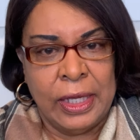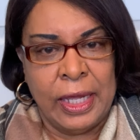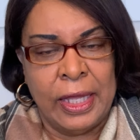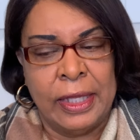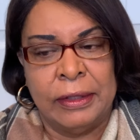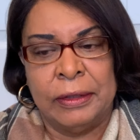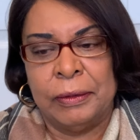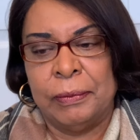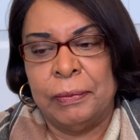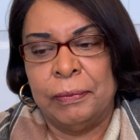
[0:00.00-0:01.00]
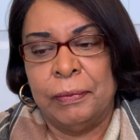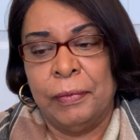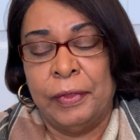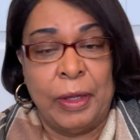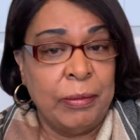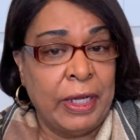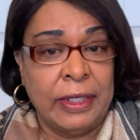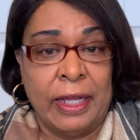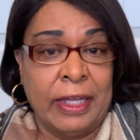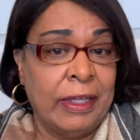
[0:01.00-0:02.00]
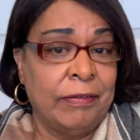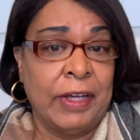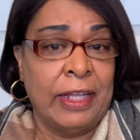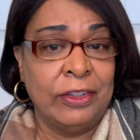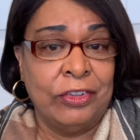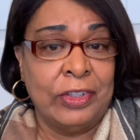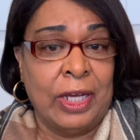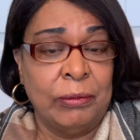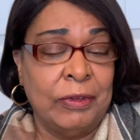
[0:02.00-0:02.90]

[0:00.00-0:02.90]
And they might not have gotten a shot,